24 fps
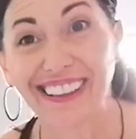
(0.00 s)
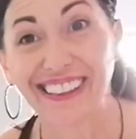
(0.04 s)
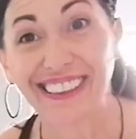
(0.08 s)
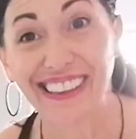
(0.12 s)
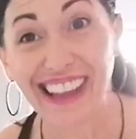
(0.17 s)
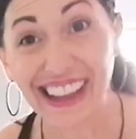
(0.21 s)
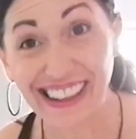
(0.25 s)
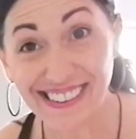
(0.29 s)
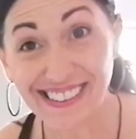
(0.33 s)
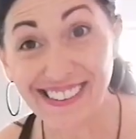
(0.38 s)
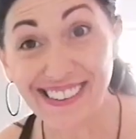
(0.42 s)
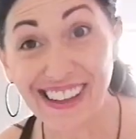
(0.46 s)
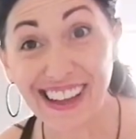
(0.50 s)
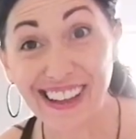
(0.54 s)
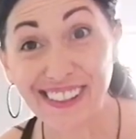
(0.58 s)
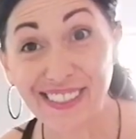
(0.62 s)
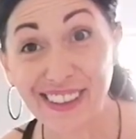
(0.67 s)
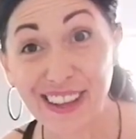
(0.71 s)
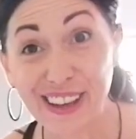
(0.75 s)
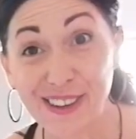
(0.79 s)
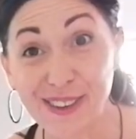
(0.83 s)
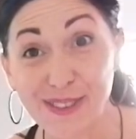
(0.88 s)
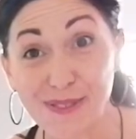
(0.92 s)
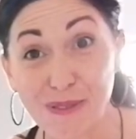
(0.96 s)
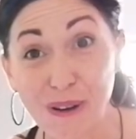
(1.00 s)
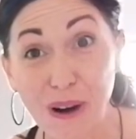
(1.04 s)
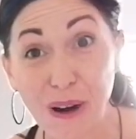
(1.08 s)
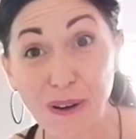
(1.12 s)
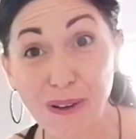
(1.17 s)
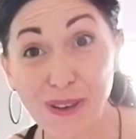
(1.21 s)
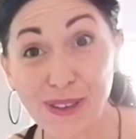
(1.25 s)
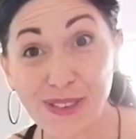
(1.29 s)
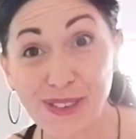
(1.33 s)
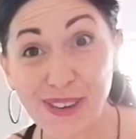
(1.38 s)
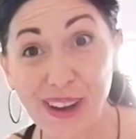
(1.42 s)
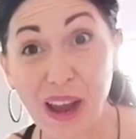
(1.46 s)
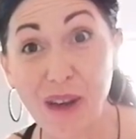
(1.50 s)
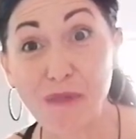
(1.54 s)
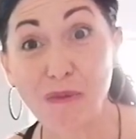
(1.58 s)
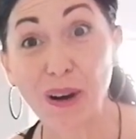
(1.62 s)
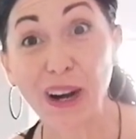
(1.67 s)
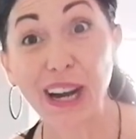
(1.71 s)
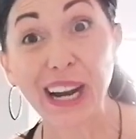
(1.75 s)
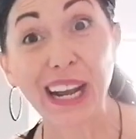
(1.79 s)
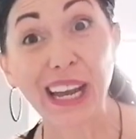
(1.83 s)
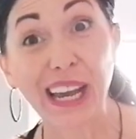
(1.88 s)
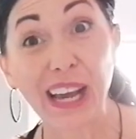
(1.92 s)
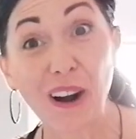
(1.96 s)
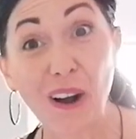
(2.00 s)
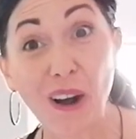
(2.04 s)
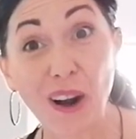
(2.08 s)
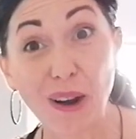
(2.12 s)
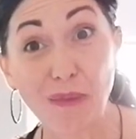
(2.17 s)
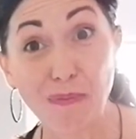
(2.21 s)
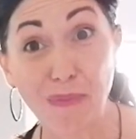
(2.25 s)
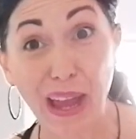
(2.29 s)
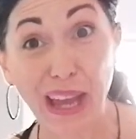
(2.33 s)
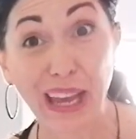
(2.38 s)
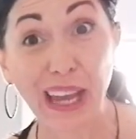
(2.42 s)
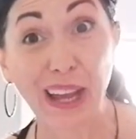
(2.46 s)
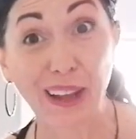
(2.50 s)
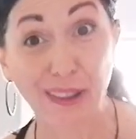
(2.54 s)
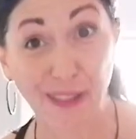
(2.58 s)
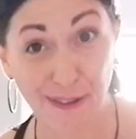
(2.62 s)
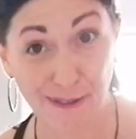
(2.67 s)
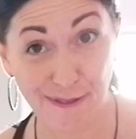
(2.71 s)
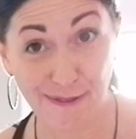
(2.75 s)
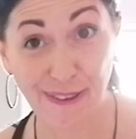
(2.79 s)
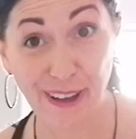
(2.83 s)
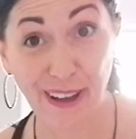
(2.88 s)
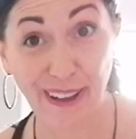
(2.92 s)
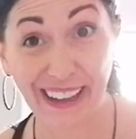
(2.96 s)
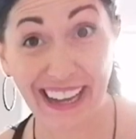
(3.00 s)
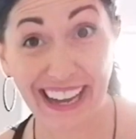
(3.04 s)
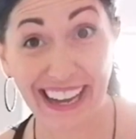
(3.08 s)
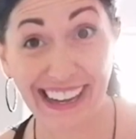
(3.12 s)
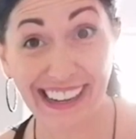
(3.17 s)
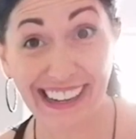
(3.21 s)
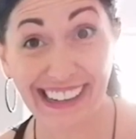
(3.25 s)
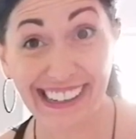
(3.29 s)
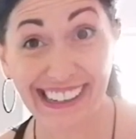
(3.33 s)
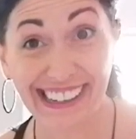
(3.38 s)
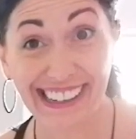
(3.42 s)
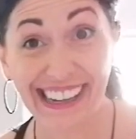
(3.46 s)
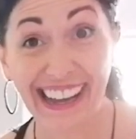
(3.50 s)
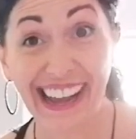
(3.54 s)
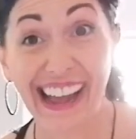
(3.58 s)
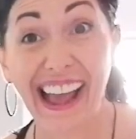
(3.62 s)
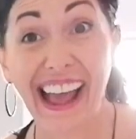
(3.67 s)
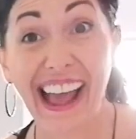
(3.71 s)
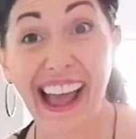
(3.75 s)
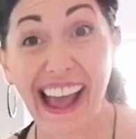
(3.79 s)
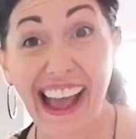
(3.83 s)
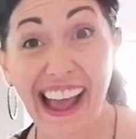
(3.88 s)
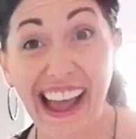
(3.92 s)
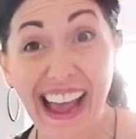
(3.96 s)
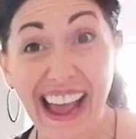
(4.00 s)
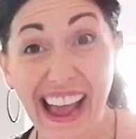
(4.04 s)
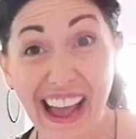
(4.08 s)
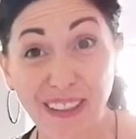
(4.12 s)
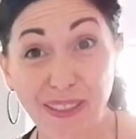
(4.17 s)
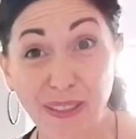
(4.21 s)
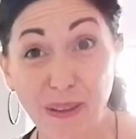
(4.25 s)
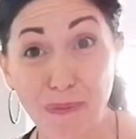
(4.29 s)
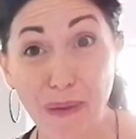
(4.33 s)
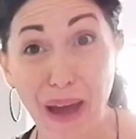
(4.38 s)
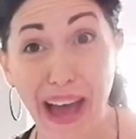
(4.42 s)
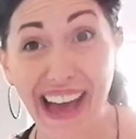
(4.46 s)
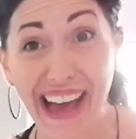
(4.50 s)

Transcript: Let's let these roast, and we're going to get on to making the filling and the